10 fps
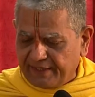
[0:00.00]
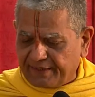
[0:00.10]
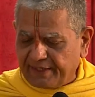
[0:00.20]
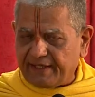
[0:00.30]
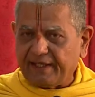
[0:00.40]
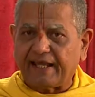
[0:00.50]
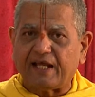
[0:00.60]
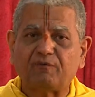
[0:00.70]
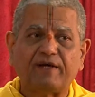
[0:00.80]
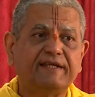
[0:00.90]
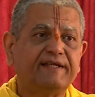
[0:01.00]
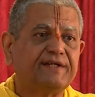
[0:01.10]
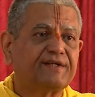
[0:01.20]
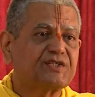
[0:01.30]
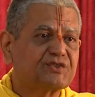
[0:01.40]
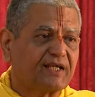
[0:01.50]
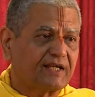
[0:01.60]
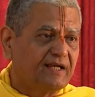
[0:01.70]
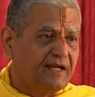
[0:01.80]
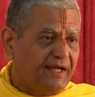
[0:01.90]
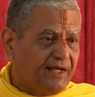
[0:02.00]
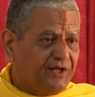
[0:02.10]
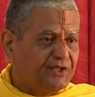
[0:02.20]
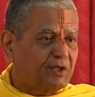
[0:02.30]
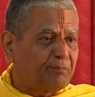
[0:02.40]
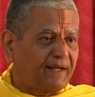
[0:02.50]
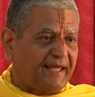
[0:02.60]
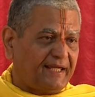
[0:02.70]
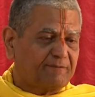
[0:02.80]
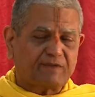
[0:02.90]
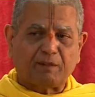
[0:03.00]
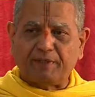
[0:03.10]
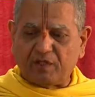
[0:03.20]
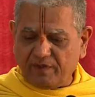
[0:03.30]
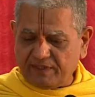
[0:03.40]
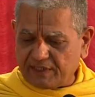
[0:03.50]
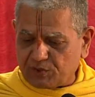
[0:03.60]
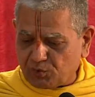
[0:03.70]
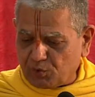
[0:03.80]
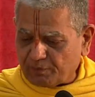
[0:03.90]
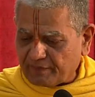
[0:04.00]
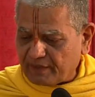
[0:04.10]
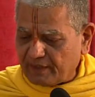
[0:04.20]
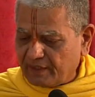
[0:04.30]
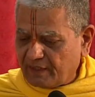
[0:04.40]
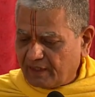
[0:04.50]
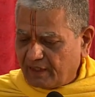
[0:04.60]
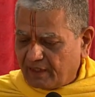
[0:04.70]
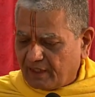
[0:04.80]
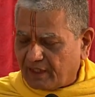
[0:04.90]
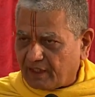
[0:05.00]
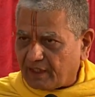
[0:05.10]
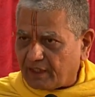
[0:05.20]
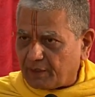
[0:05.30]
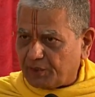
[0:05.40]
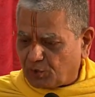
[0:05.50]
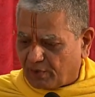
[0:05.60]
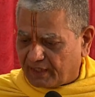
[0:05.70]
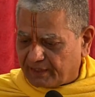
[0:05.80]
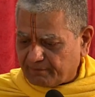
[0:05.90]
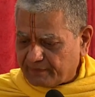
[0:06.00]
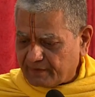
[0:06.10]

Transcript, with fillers: intriguing and very interesting interplay between the two Yugala.